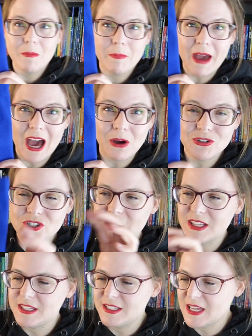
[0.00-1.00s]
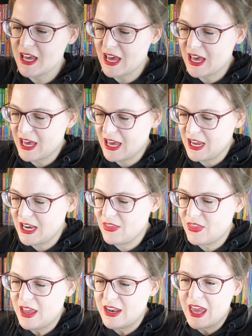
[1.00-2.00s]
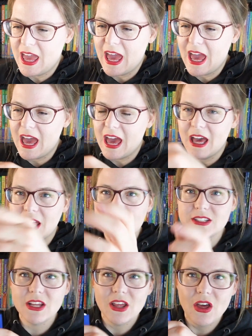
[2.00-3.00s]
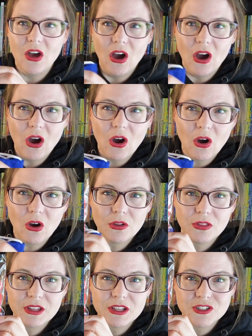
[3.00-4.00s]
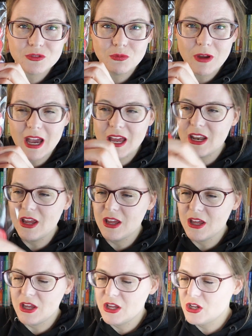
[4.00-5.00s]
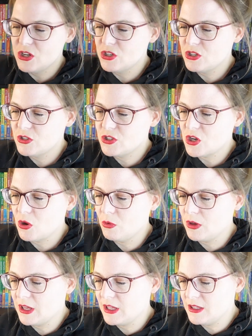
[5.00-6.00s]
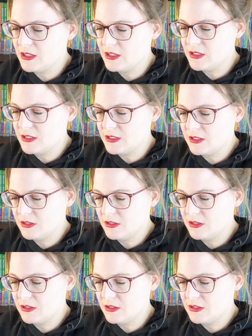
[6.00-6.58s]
pouch inside that has all these red tokens,